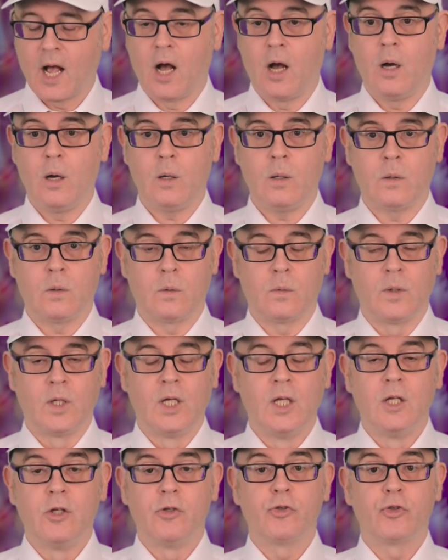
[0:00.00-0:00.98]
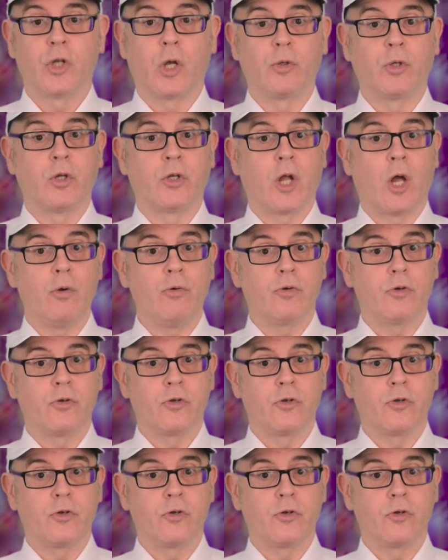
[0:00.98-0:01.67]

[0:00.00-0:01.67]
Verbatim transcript: Oh, so you don't